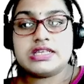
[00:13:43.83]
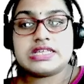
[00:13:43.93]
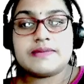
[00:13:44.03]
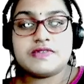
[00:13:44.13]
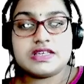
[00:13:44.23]

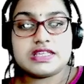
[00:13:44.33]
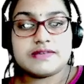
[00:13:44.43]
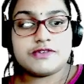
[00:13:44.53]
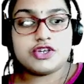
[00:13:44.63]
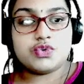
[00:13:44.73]
Some
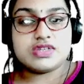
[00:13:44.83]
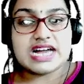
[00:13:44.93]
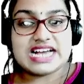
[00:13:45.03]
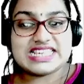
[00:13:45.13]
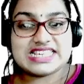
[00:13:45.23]
systems use
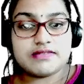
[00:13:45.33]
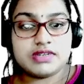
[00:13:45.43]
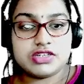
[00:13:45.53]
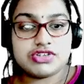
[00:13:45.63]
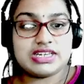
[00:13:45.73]

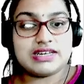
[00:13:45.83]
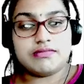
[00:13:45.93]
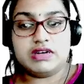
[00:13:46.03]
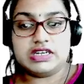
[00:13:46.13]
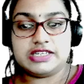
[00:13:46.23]
asymmetric
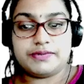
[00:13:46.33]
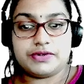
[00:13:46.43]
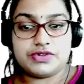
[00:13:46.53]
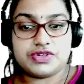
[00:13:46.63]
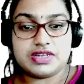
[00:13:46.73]

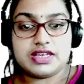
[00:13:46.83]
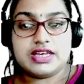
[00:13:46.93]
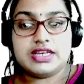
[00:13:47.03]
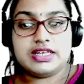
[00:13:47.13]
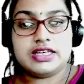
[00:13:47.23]
multiprocessing.
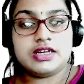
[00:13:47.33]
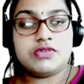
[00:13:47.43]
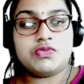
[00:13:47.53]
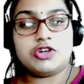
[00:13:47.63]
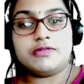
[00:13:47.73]
Here
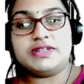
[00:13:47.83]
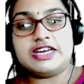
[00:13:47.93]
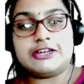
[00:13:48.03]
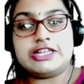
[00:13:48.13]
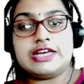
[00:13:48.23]
what will be
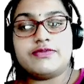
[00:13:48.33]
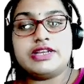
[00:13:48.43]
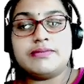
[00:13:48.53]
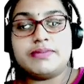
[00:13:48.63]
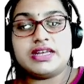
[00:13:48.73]
there? There
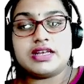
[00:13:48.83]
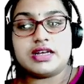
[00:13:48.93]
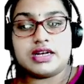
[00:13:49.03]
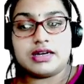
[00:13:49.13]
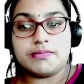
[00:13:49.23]
will be
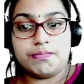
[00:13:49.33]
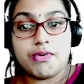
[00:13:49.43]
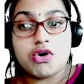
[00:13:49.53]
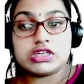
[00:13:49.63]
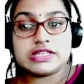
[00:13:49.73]
a
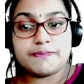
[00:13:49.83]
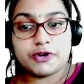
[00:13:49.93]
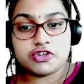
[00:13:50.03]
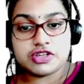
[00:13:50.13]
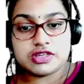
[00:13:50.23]
boss
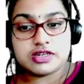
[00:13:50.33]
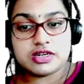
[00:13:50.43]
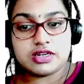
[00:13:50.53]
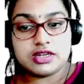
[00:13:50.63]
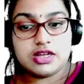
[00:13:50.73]

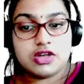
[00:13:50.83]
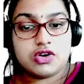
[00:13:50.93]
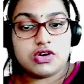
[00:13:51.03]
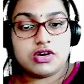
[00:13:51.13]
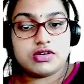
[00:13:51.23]
processor
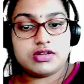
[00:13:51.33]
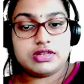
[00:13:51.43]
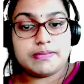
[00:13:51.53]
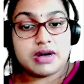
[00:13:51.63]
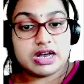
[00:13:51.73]
or
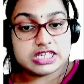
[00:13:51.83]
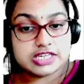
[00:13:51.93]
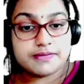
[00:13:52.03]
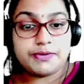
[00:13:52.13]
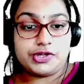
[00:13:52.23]
the
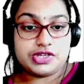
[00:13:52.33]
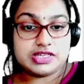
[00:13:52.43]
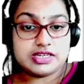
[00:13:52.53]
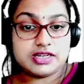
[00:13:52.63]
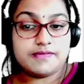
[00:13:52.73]
master
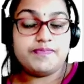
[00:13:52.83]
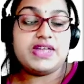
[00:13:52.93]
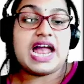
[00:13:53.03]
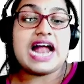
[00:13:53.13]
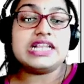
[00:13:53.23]
processor,
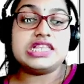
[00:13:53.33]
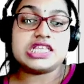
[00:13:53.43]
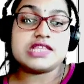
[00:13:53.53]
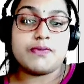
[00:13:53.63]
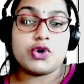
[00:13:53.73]
and
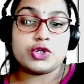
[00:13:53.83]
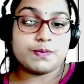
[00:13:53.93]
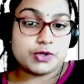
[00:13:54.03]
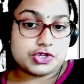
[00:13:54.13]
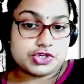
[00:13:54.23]
this boss
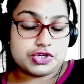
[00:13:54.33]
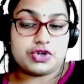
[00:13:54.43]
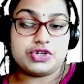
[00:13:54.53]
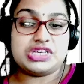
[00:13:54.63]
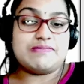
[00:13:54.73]
processor
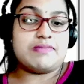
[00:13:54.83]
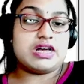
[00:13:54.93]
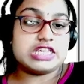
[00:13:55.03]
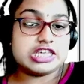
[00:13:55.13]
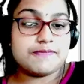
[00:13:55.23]
or this
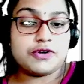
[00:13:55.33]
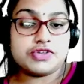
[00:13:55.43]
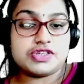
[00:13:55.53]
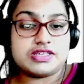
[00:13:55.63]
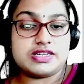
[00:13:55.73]
master
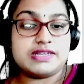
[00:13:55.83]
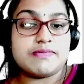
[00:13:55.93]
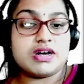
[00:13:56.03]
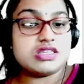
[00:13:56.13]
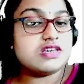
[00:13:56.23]
processor, the
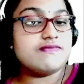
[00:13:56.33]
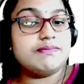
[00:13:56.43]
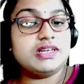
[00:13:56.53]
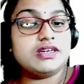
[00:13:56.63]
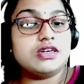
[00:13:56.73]
master will
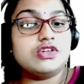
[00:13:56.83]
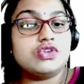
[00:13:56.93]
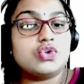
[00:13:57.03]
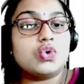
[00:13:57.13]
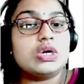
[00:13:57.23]
be
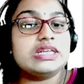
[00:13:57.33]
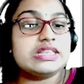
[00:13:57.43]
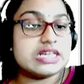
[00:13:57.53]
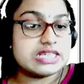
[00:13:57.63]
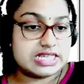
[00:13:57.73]
controlling
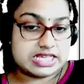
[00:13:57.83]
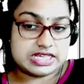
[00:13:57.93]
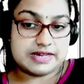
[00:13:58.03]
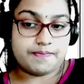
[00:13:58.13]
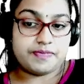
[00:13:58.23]
the
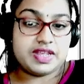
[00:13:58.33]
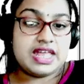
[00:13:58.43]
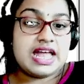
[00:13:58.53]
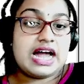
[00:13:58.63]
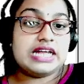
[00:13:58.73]
system,
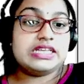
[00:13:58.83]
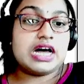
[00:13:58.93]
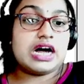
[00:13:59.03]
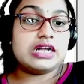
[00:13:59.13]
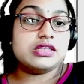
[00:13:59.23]
and the
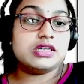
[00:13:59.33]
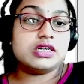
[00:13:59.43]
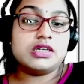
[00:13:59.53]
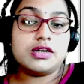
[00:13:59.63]
other